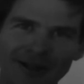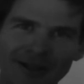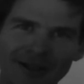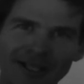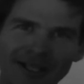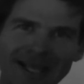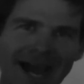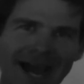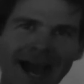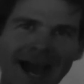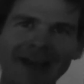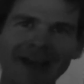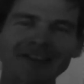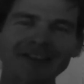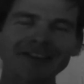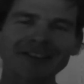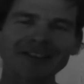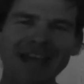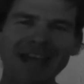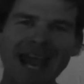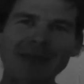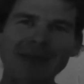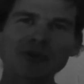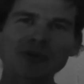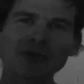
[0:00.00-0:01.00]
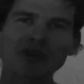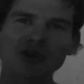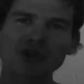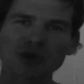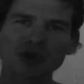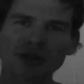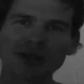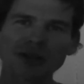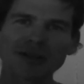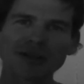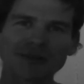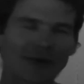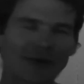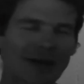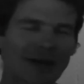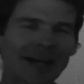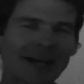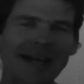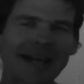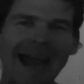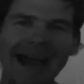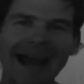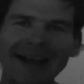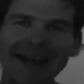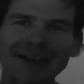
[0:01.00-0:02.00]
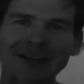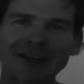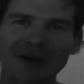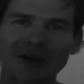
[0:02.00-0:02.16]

You can't scam a sugared fucking addict